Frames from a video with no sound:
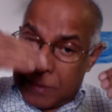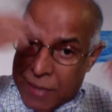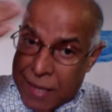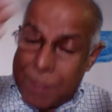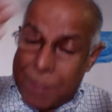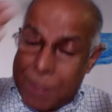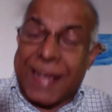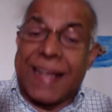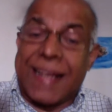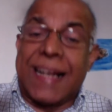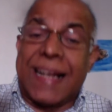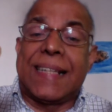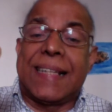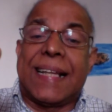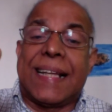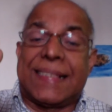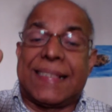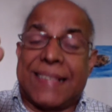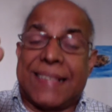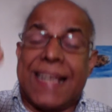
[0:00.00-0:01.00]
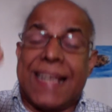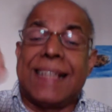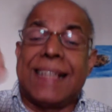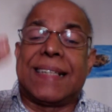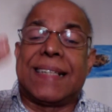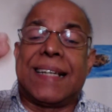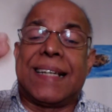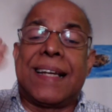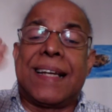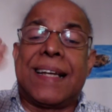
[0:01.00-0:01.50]
Chemically they
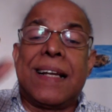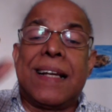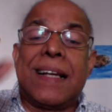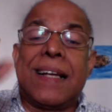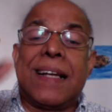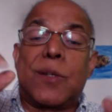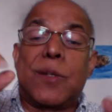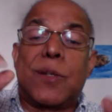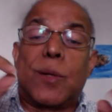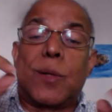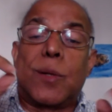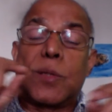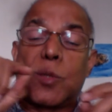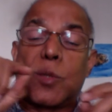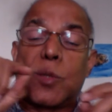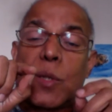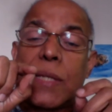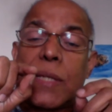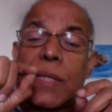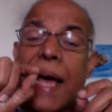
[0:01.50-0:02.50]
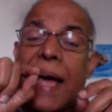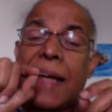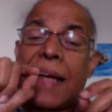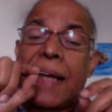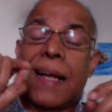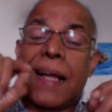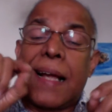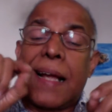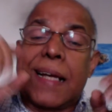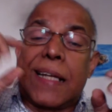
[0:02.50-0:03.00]
change it so that
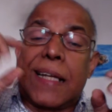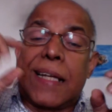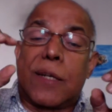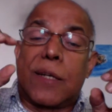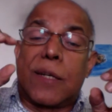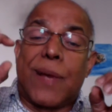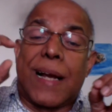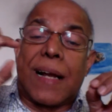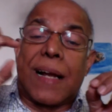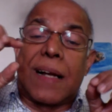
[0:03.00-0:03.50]
it will